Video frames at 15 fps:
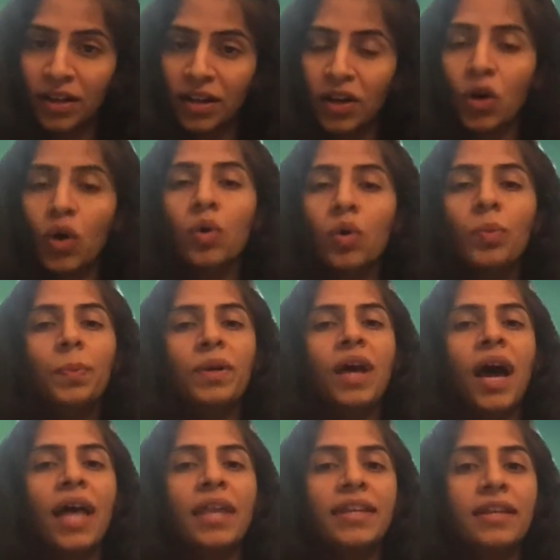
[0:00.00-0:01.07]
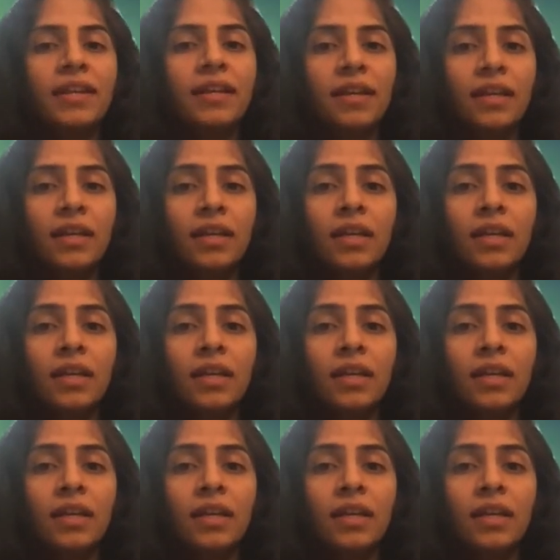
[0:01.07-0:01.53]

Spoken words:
open-heartedly